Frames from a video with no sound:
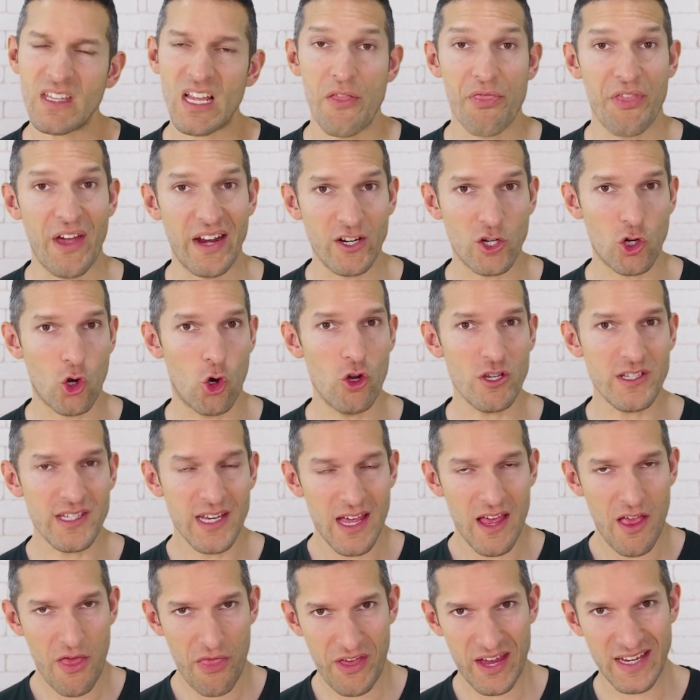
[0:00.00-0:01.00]
Then, of course,
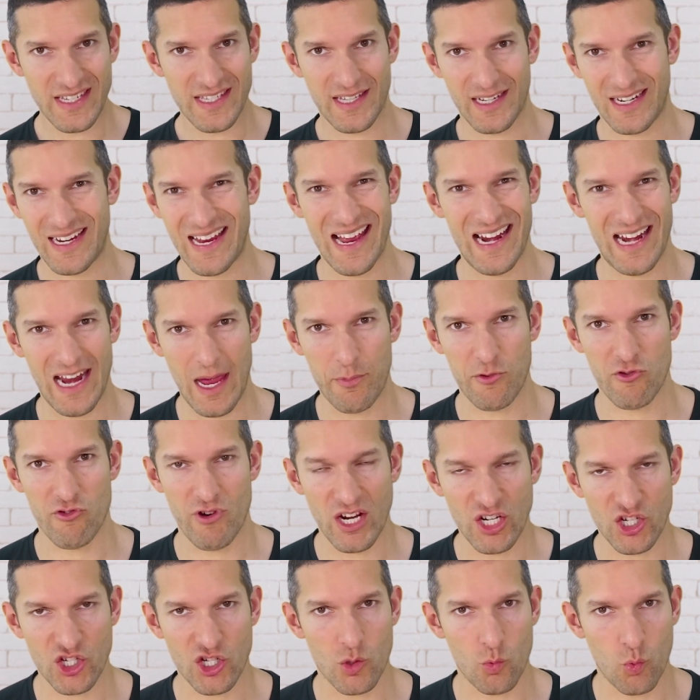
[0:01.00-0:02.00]
there's the
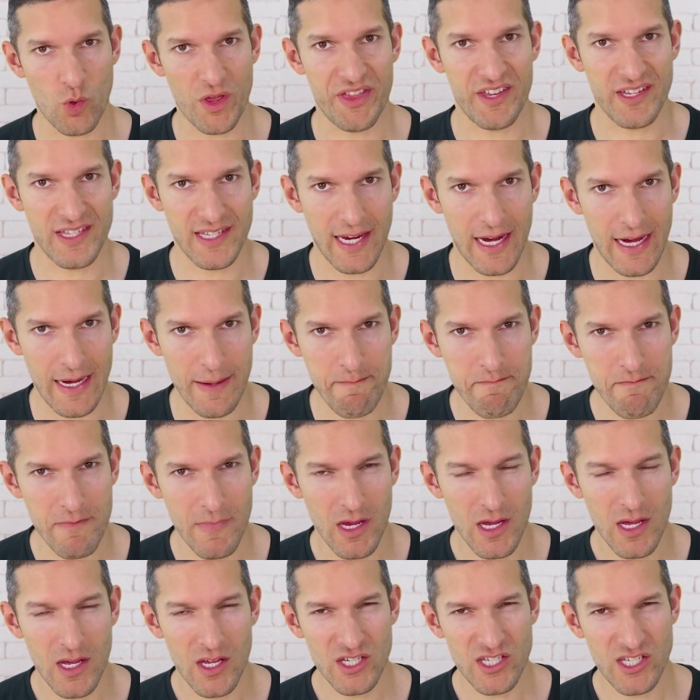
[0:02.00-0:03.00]
collaboration with the team.
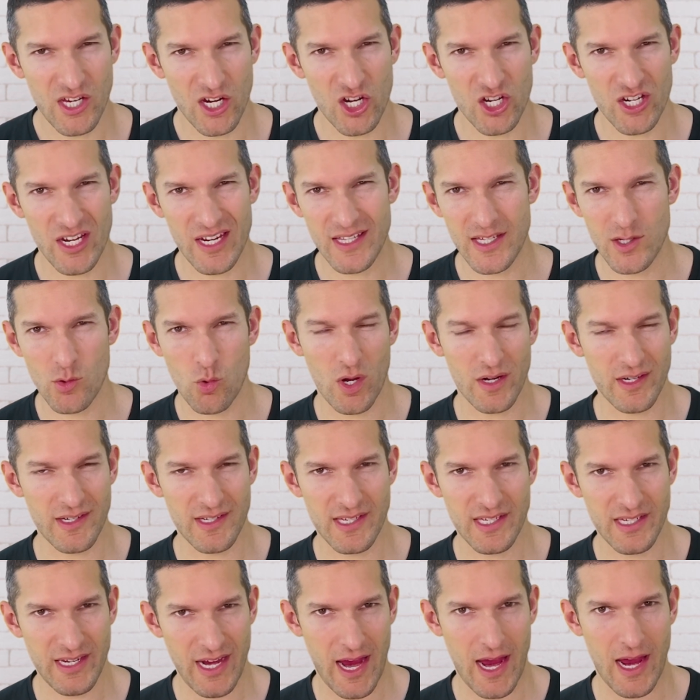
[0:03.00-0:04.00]
So you need to
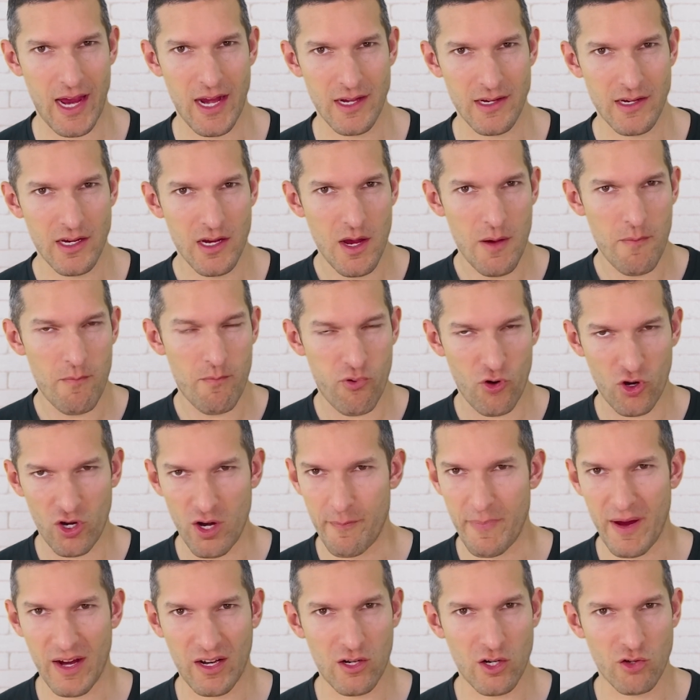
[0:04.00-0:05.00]
understand
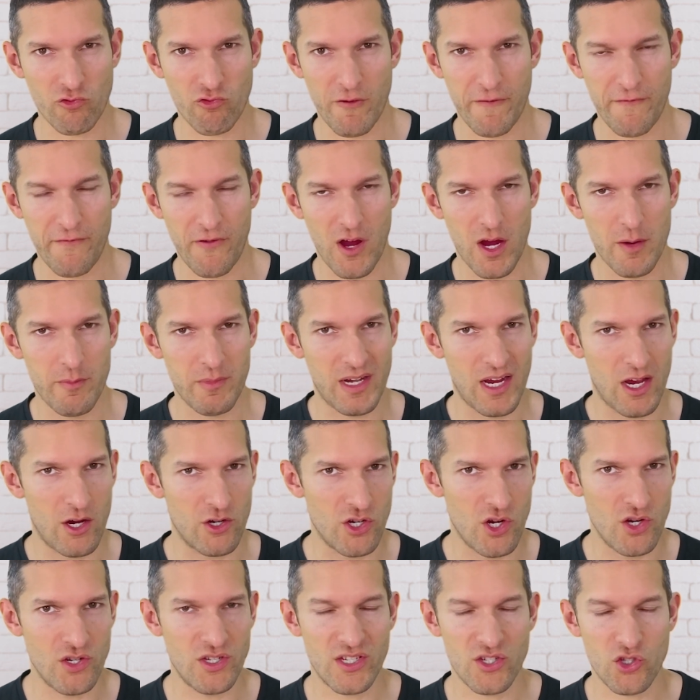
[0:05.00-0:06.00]
product backlog refinement, how
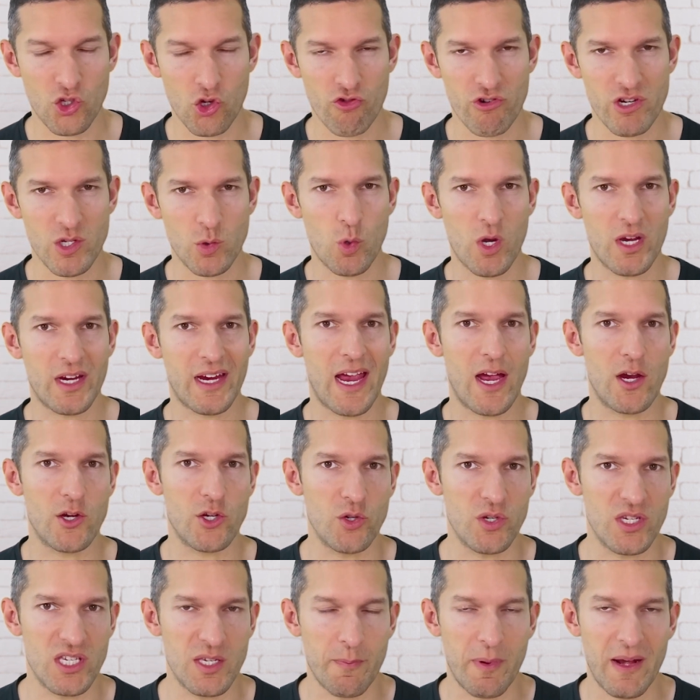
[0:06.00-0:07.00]
user stories work, how
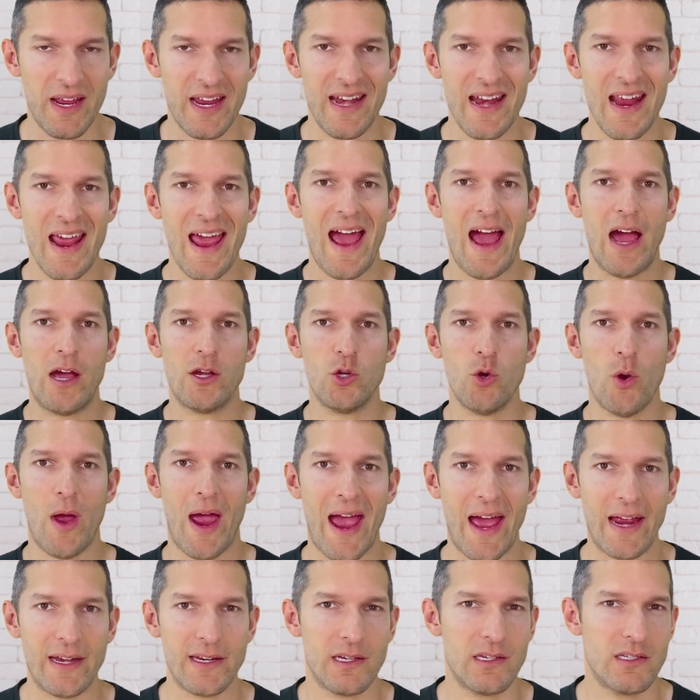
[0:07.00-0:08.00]
you split, how you
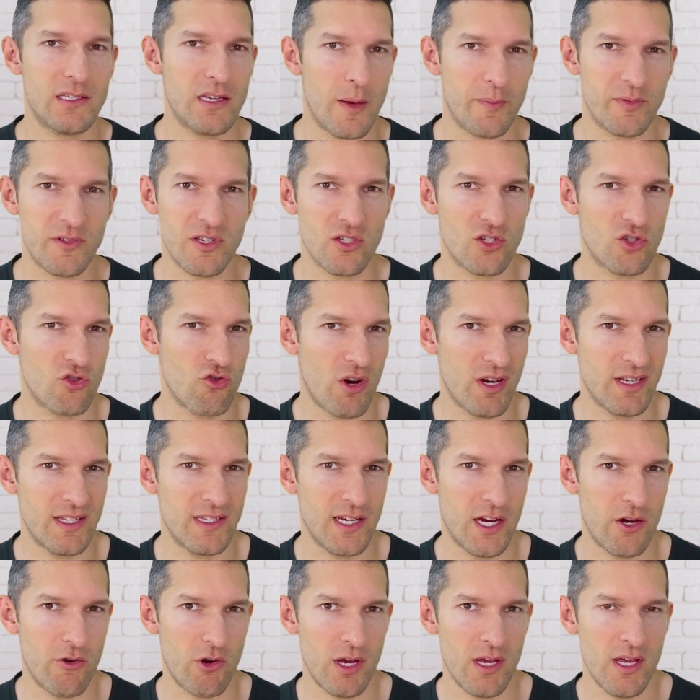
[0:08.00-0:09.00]
add acceptance
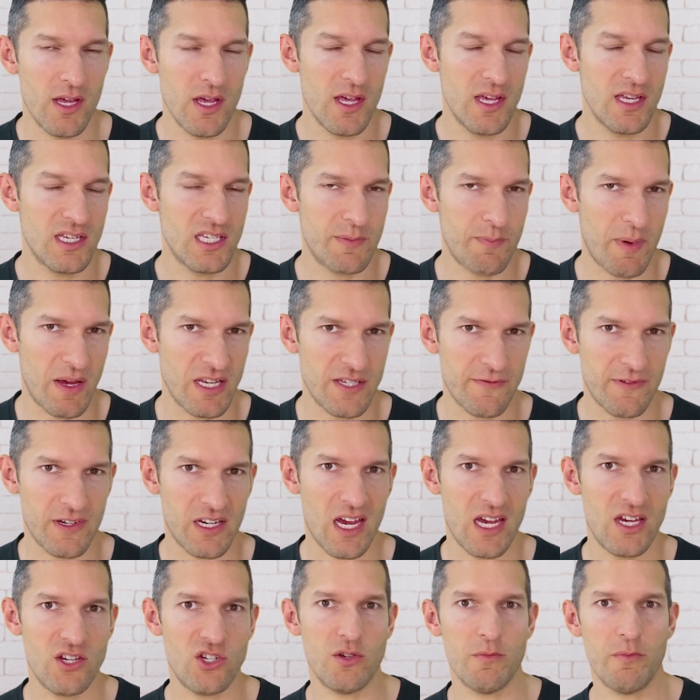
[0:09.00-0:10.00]
criteria,
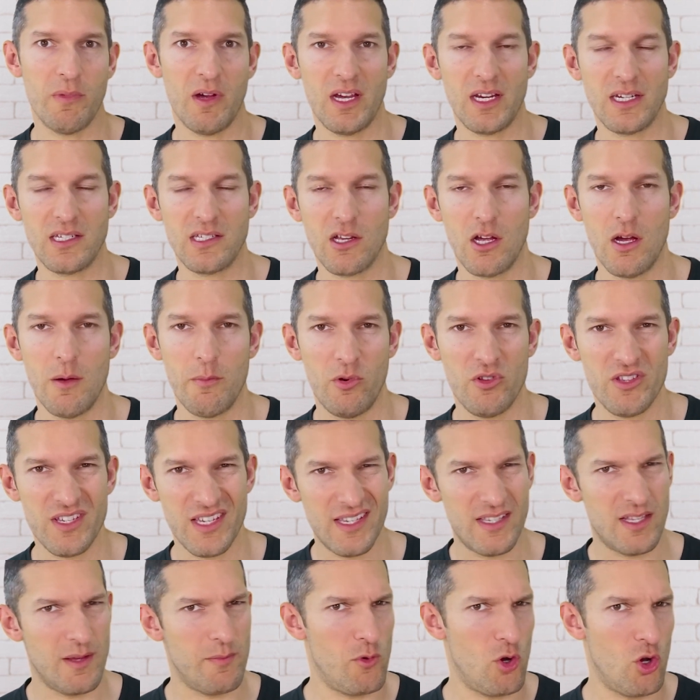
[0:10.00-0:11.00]
specification by example. This
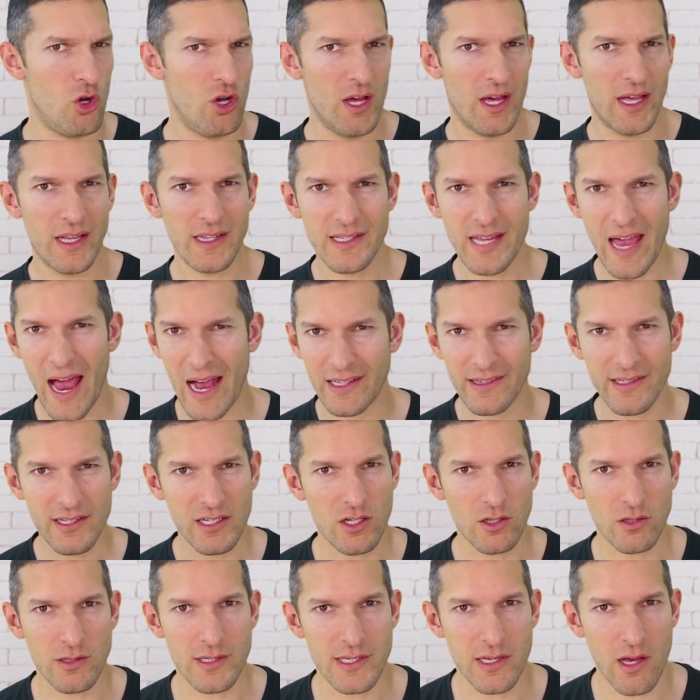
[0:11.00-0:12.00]
is the more
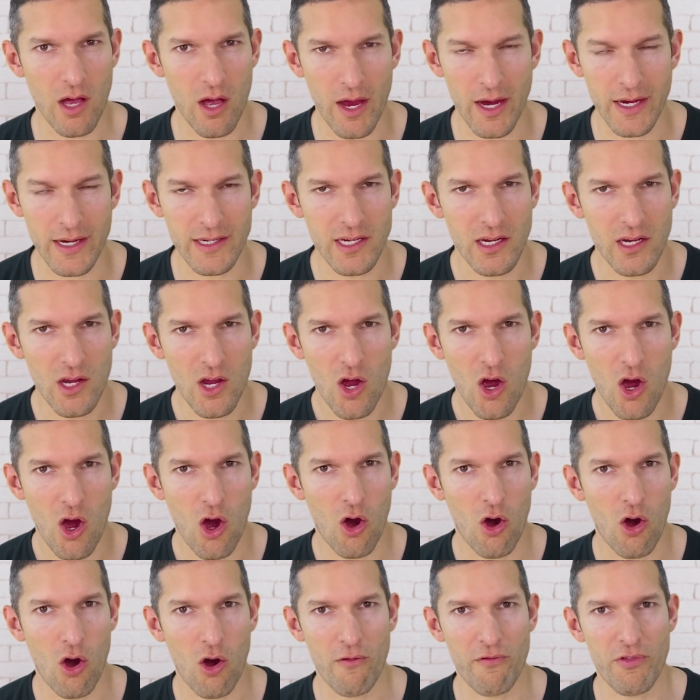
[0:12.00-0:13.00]
tactical side
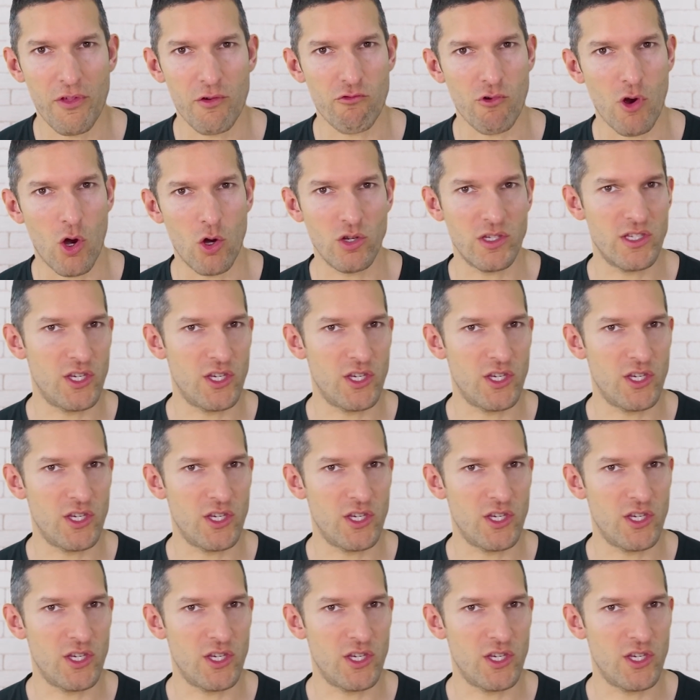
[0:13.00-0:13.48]
of the role.